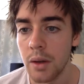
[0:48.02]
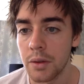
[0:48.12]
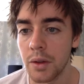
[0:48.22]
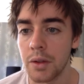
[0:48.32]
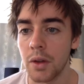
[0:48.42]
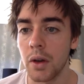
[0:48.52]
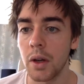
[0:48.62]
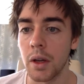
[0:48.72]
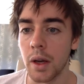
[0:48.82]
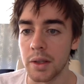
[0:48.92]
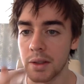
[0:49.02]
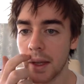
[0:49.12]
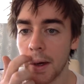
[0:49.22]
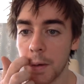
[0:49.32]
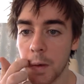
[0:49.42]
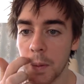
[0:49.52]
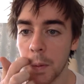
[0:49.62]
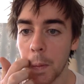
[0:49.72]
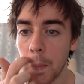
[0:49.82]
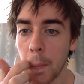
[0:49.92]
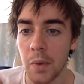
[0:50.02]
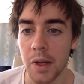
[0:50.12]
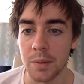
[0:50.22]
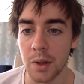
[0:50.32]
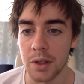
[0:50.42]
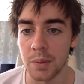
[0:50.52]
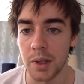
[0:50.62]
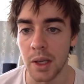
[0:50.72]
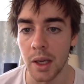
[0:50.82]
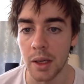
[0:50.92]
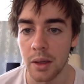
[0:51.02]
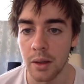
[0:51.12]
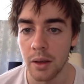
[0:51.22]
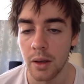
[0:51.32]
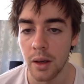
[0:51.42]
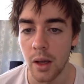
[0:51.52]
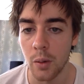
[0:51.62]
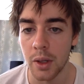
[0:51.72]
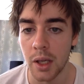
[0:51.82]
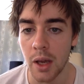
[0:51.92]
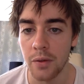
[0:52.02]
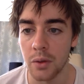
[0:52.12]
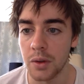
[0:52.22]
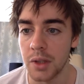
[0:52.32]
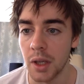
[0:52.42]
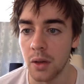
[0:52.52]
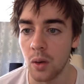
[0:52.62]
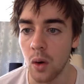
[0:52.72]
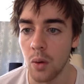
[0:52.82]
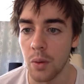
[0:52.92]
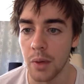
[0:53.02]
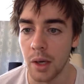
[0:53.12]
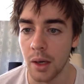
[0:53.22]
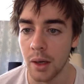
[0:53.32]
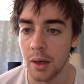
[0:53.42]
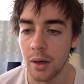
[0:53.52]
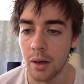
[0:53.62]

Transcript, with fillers: So Soda and I stay out of trouble as much as we can, and we're careful not to get caught when we can't.